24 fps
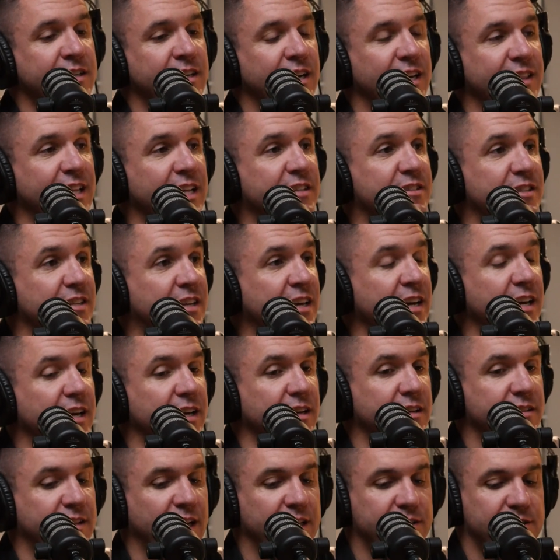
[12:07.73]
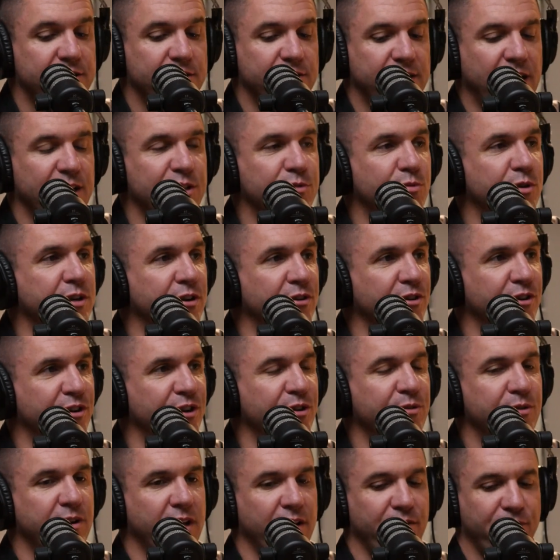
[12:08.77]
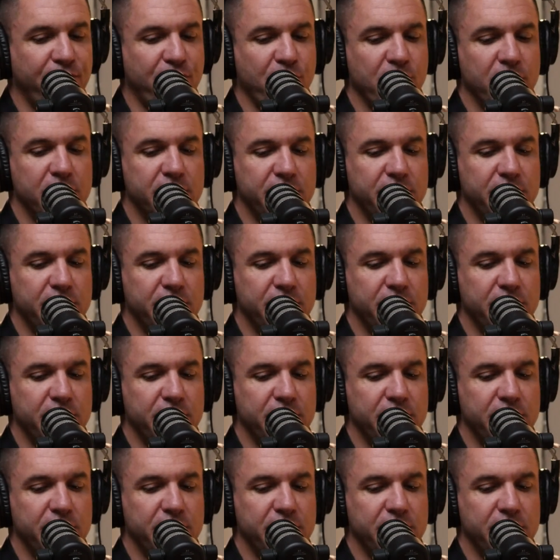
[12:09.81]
And that's the key. That's what you're doing it for,